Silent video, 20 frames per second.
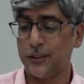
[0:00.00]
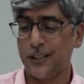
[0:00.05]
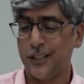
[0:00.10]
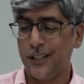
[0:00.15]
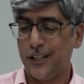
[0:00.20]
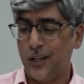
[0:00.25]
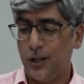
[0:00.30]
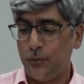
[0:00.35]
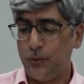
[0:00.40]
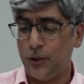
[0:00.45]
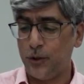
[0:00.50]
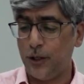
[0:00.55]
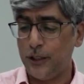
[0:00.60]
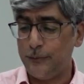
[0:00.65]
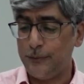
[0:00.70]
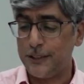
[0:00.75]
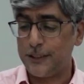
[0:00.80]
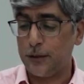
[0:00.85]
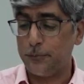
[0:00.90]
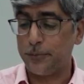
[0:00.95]
we don't want to be
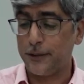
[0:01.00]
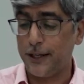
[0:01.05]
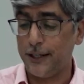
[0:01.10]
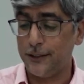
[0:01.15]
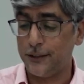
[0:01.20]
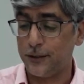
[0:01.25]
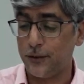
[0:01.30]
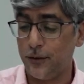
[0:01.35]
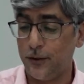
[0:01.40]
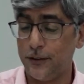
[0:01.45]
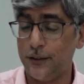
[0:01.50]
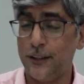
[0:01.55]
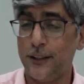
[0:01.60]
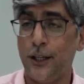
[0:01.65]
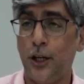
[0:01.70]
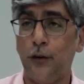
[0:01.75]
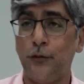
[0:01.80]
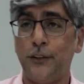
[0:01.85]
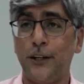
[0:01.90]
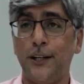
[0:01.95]
surprised on the Day of
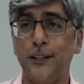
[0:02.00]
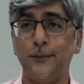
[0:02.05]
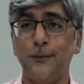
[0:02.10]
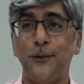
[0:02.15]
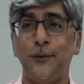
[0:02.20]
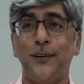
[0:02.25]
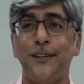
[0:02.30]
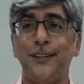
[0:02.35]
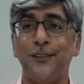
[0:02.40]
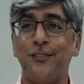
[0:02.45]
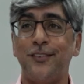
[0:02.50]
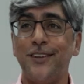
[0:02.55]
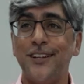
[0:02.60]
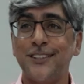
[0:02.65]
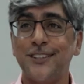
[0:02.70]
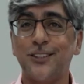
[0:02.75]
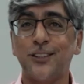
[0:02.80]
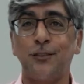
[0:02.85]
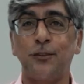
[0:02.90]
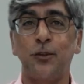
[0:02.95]
Judgment when the verses
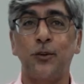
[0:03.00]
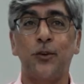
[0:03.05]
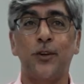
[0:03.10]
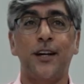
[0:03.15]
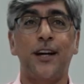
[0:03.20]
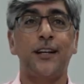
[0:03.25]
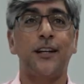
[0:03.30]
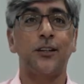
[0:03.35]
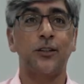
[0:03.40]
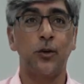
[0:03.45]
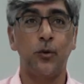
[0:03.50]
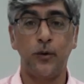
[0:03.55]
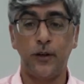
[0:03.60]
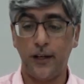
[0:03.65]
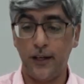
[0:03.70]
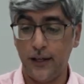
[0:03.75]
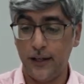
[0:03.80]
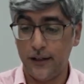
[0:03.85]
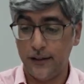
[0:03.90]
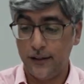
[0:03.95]
of the Quran are so
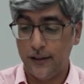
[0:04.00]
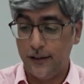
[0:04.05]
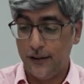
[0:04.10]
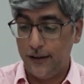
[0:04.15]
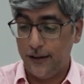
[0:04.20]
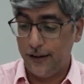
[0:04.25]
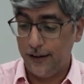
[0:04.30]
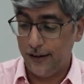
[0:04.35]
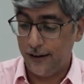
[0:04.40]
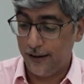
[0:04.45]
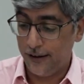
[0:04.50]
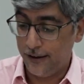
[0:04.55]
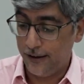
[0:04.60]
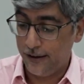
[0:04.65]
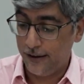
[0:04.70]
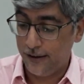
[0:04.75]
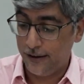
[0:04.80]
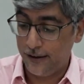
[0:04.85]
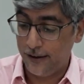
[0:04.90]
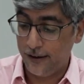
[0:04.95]
clear
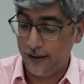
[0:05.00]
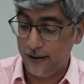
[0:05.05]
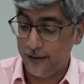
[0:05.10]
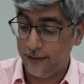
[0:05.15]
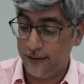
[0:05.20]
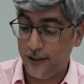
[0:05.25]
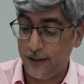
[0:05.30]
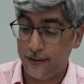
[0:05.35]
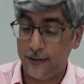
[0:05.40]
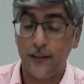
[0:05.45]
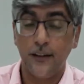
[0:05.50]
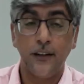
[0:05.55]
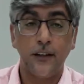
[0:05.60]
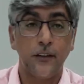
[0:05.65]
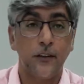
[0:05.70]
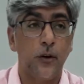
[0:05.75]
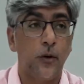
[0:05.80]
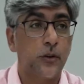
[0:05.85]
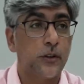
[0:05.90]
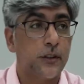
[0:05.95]
that
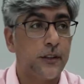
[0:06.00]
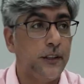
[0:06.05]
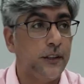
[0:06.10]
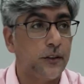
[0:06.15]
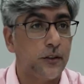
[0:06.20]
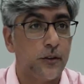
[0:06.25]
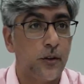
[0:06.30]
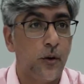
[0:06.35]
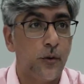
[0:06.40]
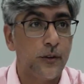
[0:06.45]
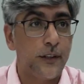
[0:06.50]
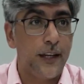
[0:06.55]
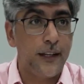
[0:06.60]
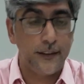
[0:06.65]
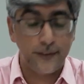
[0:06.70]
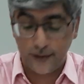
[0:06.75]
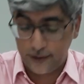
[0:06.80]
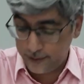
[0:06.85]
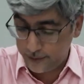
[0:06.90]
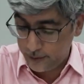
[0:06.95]
those things don't
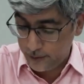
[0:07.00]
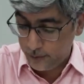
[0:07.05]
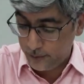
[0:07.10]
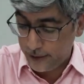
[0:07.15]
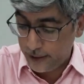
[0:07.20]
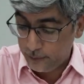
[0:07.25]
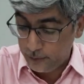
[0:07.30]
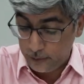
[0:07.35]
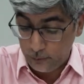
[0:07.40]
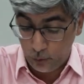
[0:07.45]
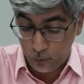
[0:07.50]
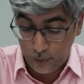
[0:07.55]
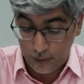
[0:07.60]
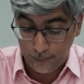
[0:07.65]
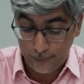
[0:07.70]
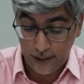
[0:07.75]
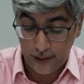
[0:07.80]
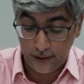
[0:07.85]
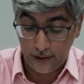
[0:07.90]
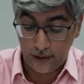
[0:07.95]
exist, right? And we will be
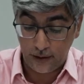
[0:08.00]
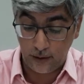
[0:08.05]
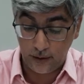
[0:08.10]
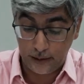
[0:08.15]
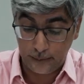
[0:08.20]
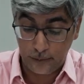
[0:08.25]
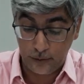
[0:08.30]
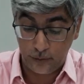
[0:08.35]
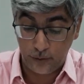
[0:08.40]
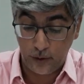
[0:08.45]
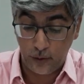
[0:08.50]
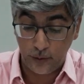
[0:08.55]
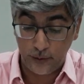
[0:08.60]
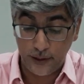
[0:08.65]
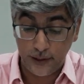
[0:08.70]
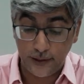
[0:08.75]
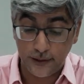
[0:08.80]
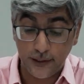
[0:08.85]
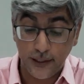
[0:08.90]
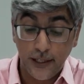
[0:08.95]
held accountable for our
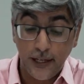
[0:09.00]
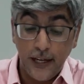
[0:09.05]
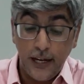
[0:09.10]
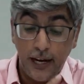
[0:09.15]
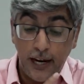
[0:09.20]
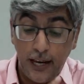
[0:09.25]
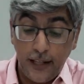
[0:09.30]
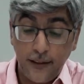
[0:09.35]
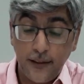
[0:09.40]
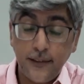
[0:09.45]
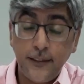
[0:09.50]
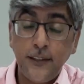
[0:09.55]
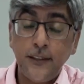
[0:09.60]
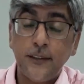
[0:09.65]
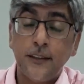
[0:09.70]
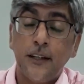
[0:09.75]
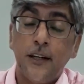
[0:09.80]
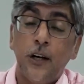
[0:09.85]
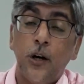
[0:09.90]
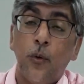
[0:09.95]
deeds. And this is
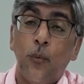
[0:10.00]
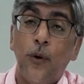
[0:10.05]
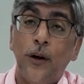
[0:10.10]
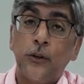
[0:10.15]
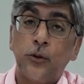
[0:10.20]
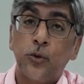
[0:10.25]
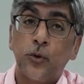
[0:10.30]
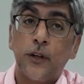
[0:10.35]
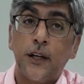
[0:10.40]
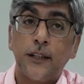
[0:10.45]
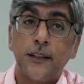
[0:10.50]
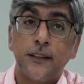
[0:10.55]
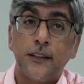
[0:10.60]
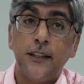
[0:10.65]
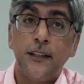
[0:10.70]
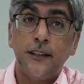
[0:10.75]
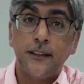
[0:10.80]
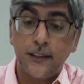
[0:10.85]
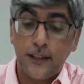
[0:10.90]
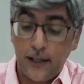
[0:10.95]
what Surah
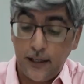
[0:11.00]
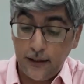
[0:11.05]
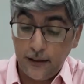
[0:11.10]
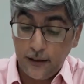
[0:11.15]
Zilzal,